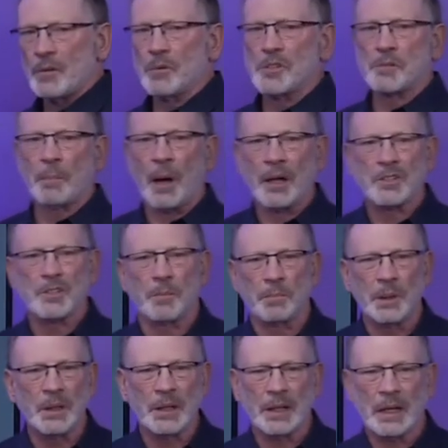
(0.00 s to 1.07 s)

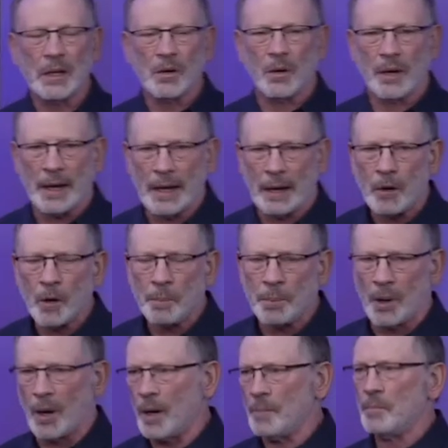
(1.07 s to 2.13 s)
responsibility on our
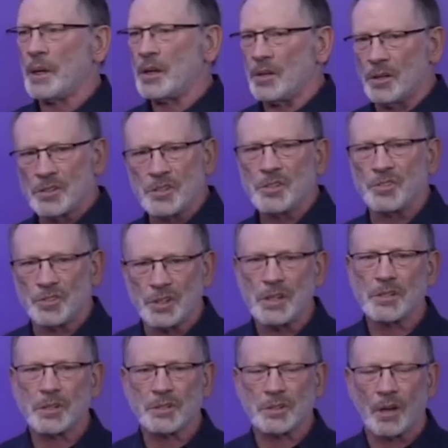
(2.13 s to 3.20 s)
part because, as
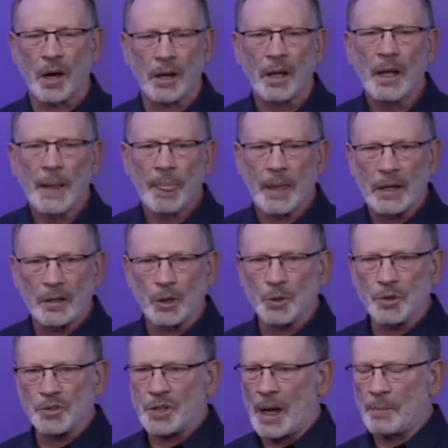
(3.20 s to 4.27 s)
Jesus taught in
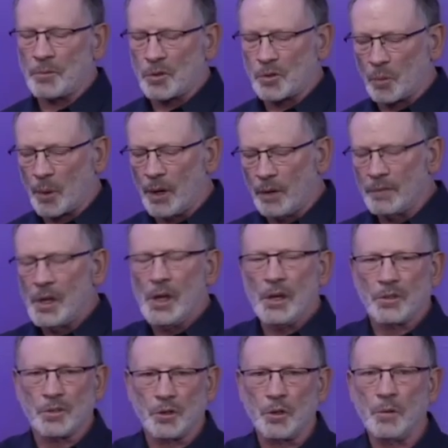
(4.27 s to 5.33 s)
Luke chapter 12,
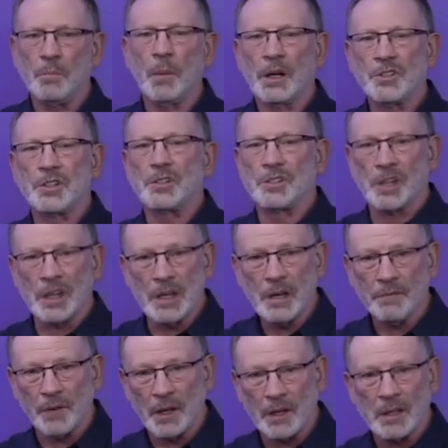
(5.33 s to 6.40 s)
to whom much is
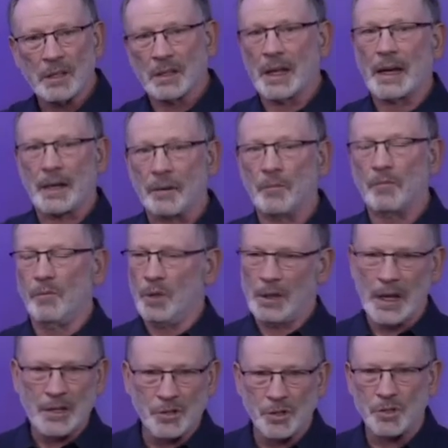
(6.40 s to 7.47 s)
given, like a
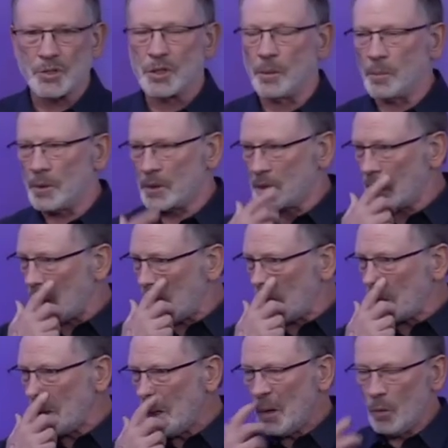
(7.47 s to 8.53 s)
relationship with
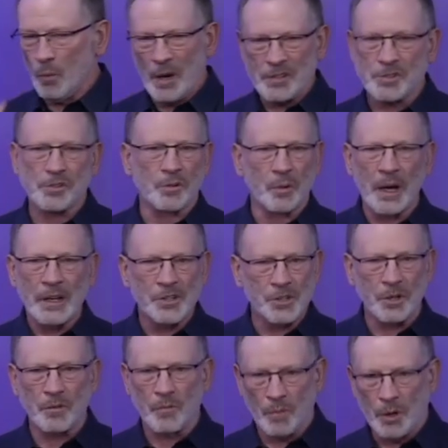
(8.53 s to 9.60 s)
God,
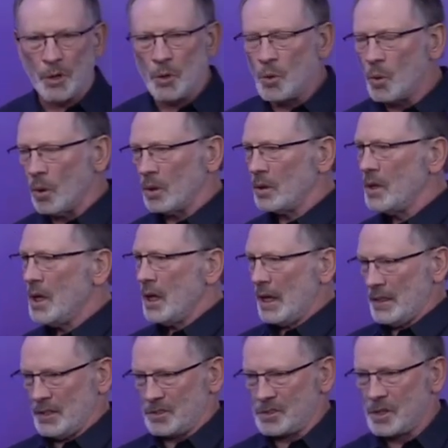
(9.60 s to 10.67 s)
restoration, renewal,
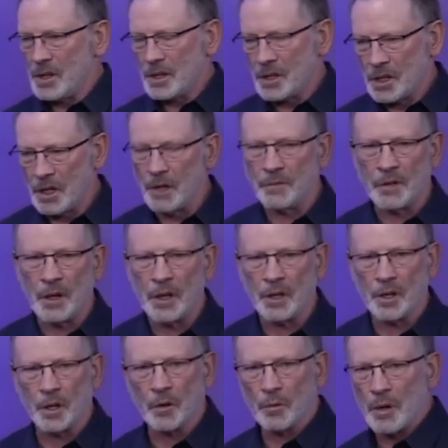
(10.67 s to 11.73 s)
this covenant
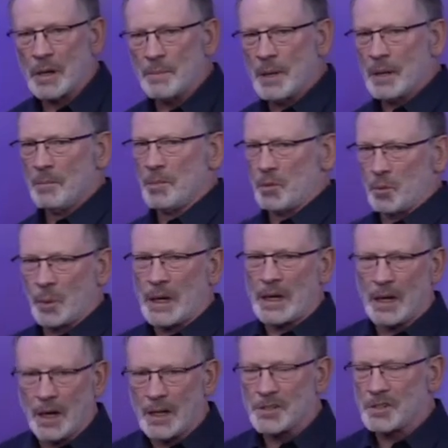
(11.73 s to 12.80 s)
agreement between
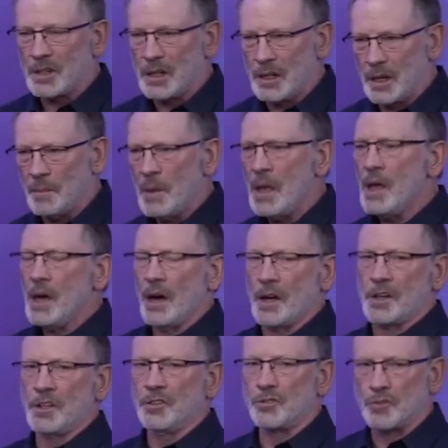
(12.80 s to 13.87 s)
us and Him, a
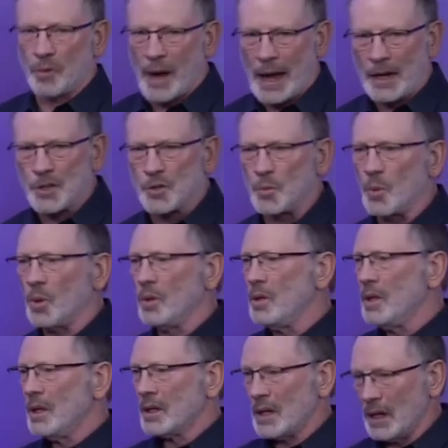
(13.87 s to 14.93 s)
contractual
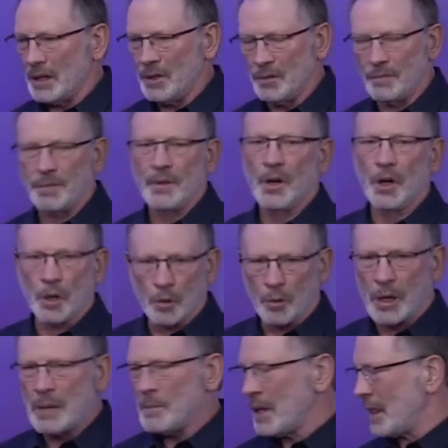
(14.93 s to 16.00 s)
kind of
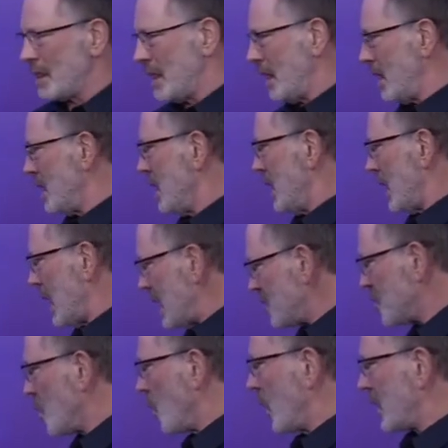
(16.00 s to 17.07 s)
agreement that He's
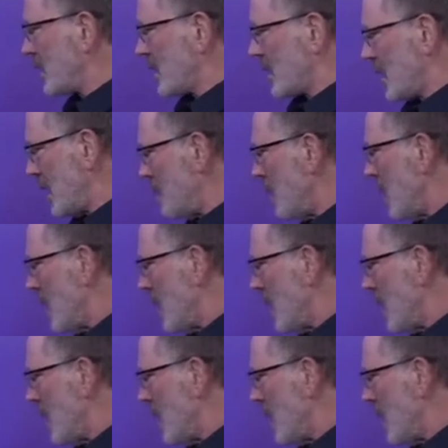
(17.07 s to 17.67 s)
going to keep